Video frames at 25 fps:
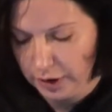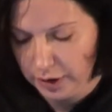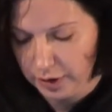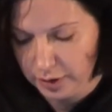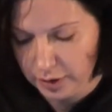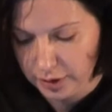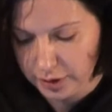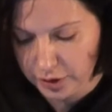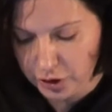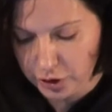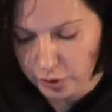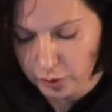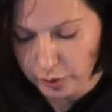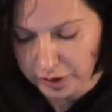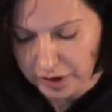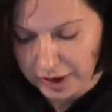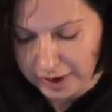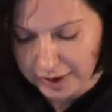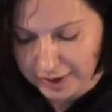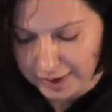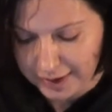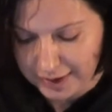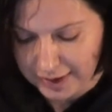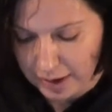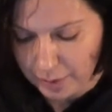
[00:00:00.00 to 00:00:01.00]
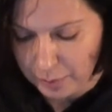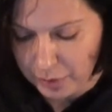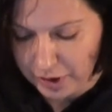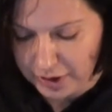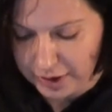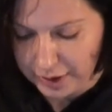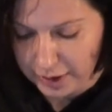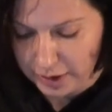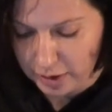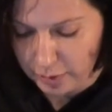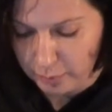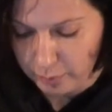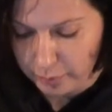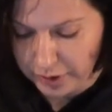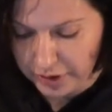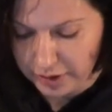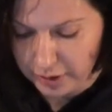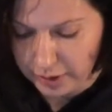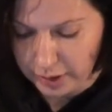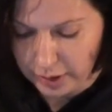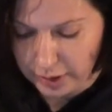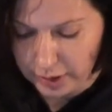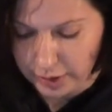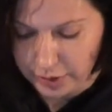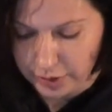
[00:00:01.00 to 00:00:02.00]
and it's not anti-Semitism,
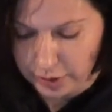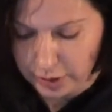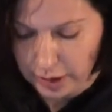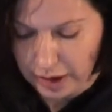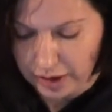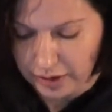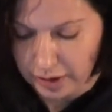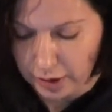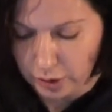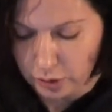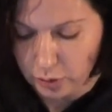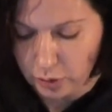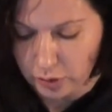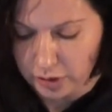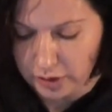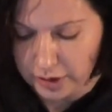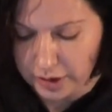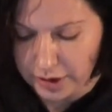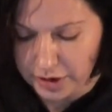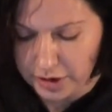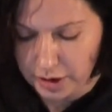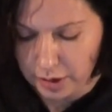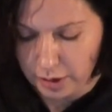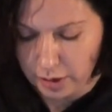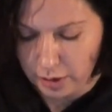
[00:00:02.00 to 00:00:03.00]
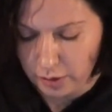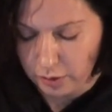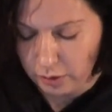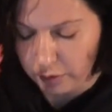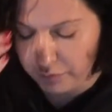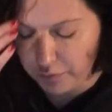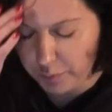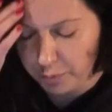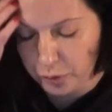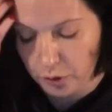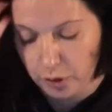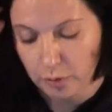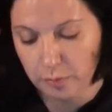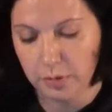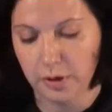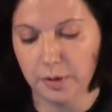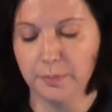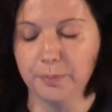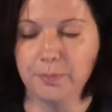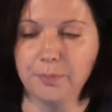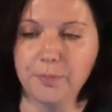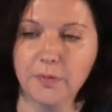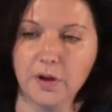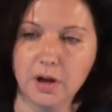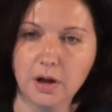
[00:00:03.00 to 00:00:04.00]
but it's, I think, not less uh, of a
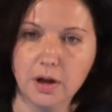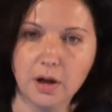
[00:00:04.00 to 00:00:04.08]
problem.